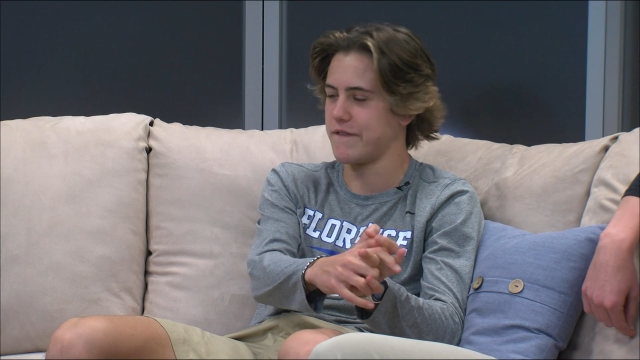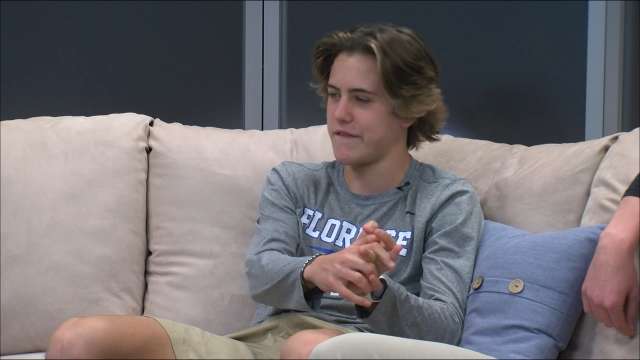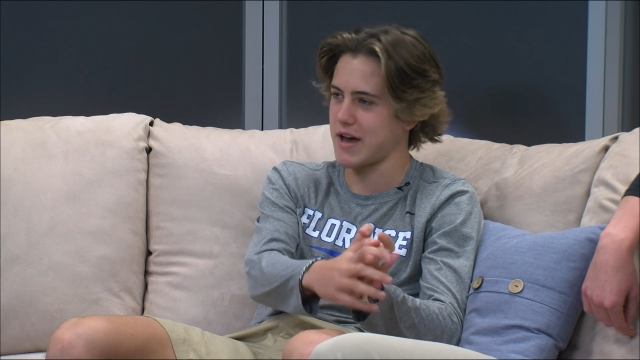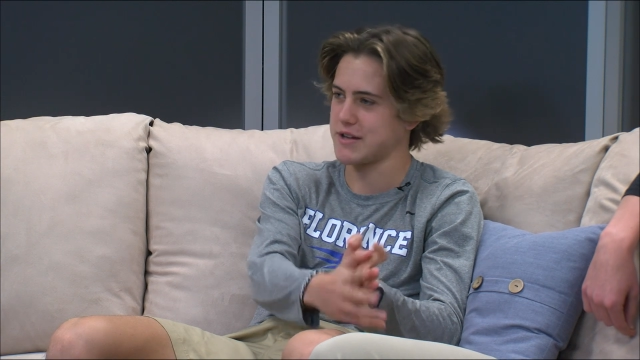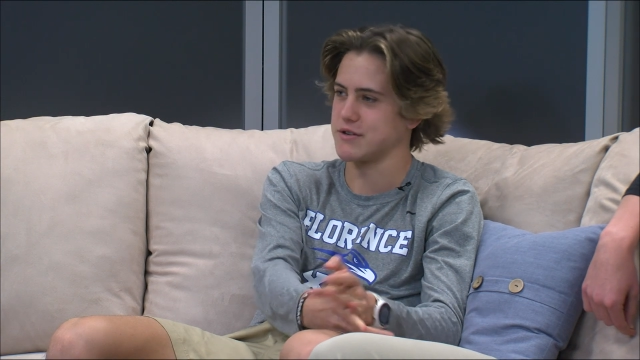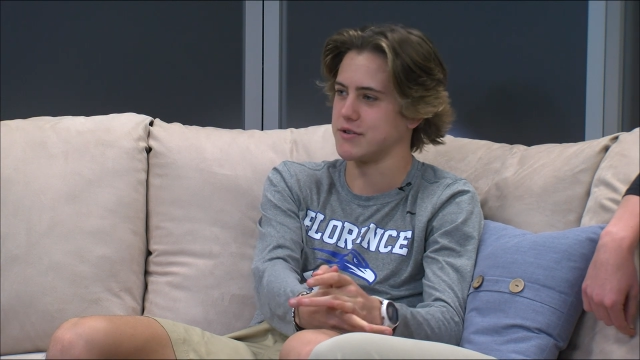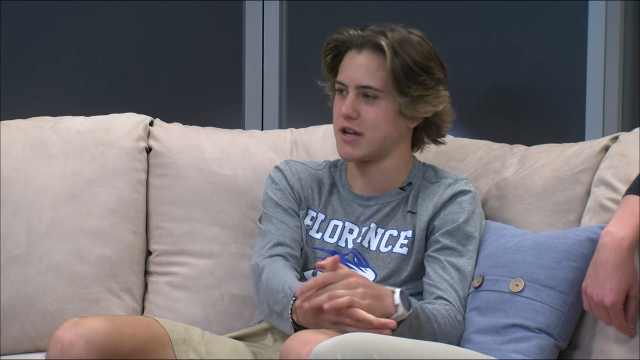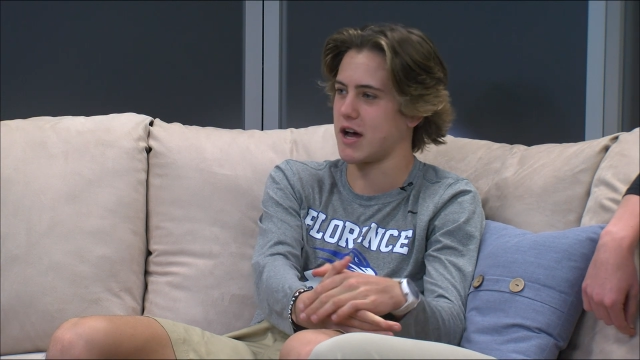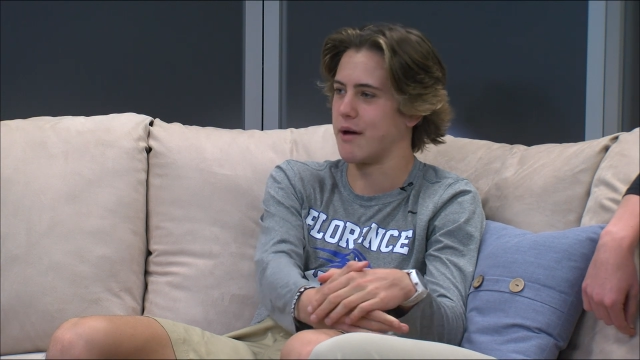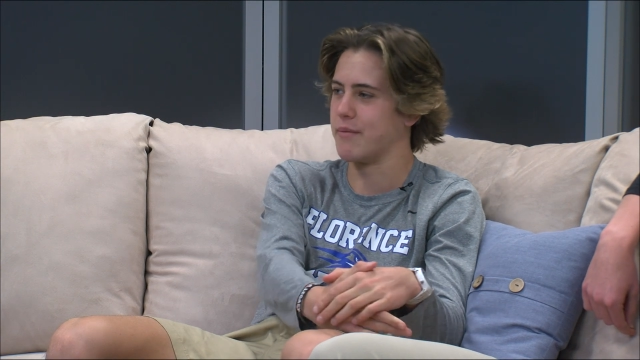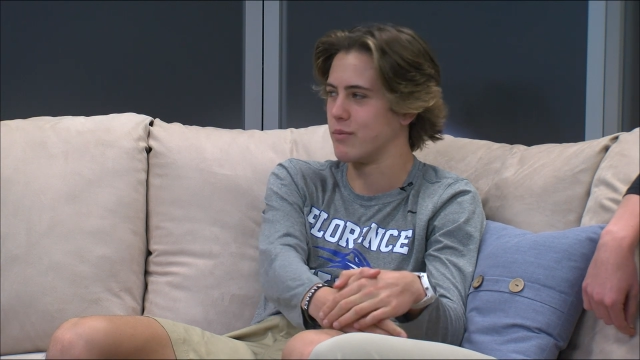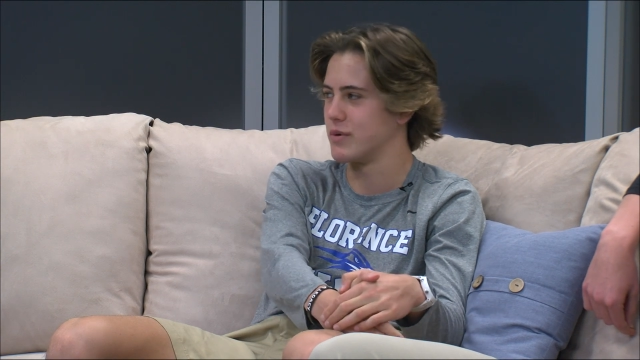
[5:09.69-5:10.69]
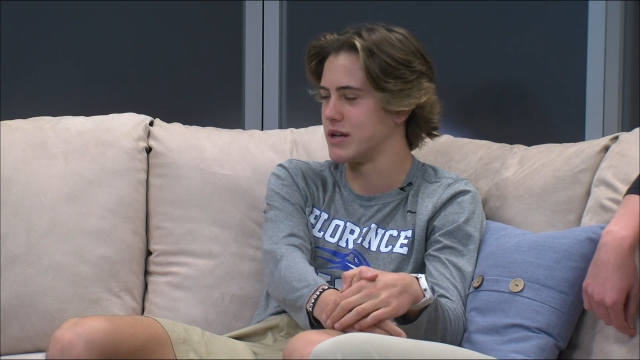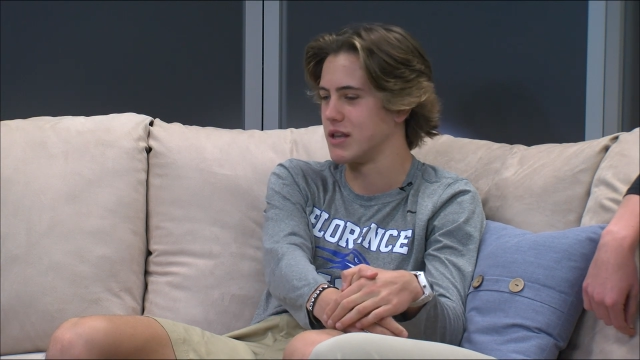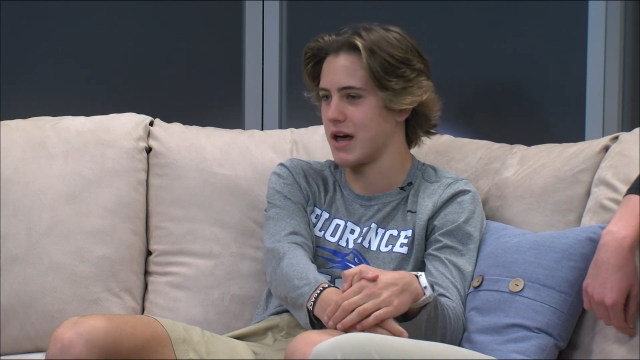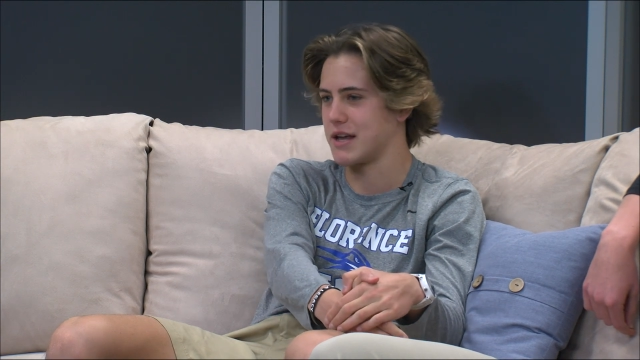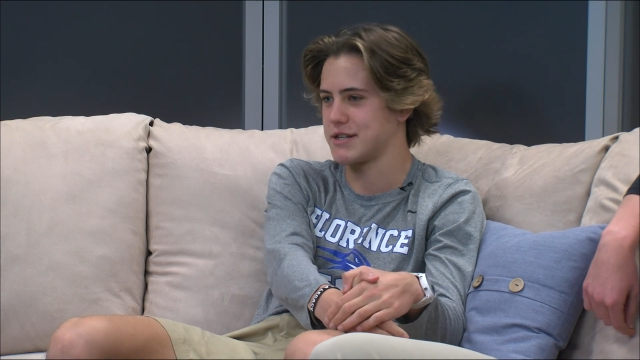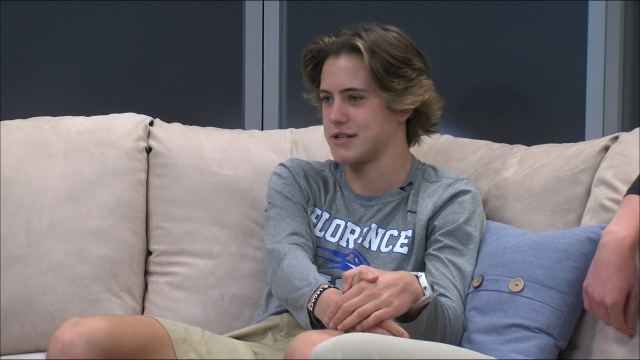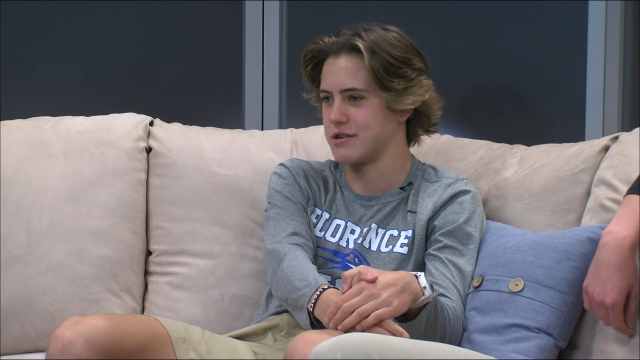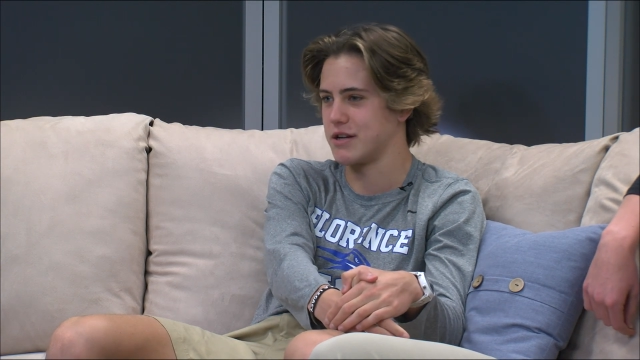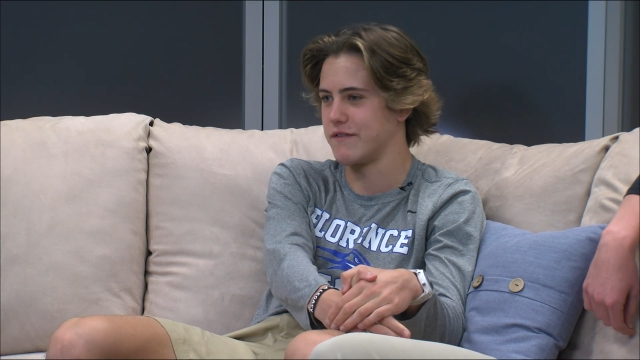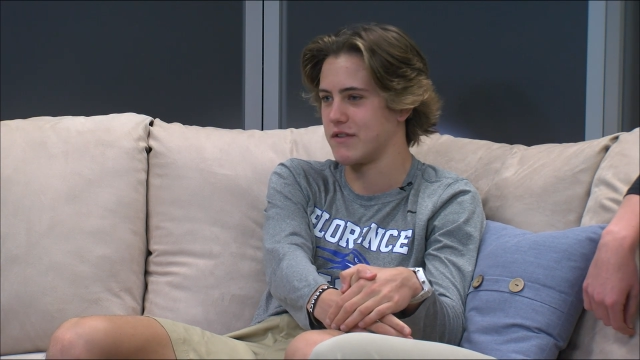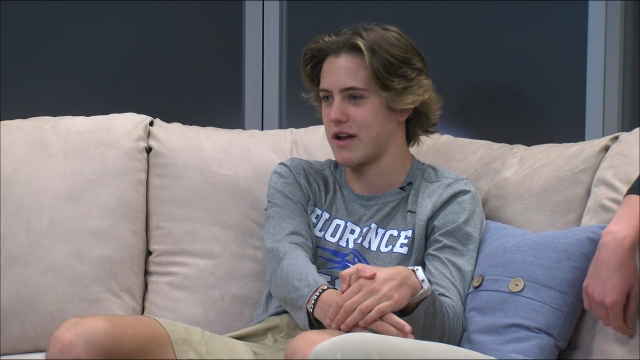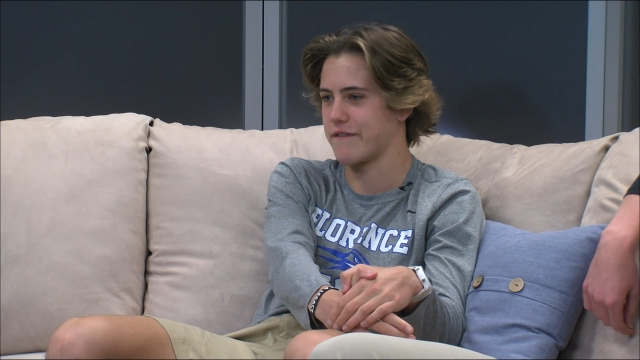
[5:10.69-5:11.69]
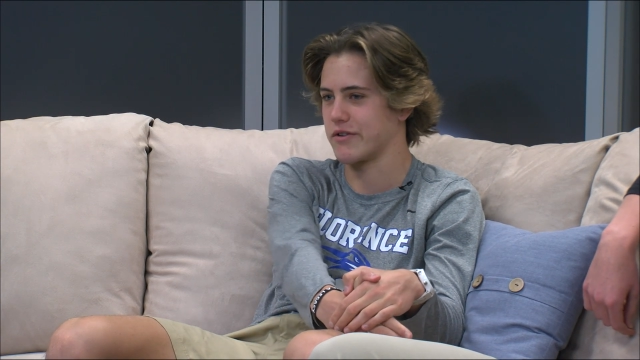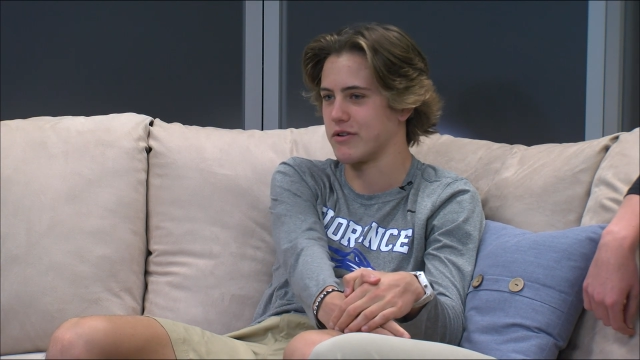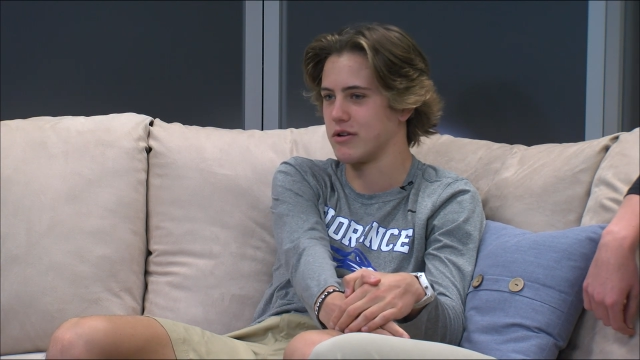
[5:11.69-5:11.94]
faster time than we did last year, even after